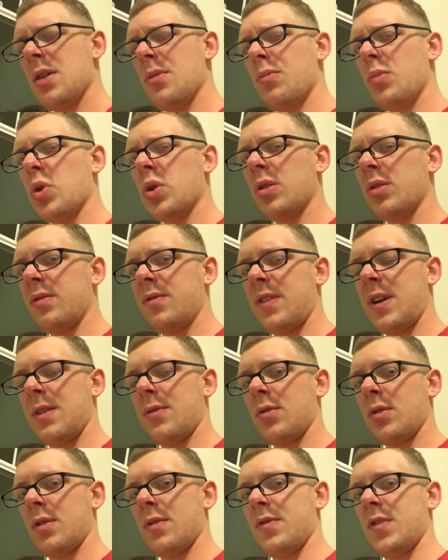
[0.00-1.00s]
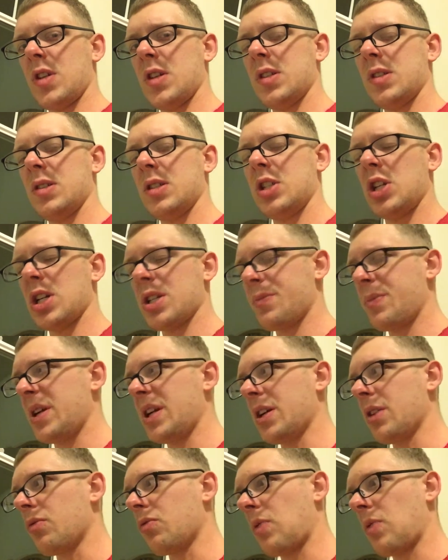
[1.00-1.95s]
more in favor of it just being a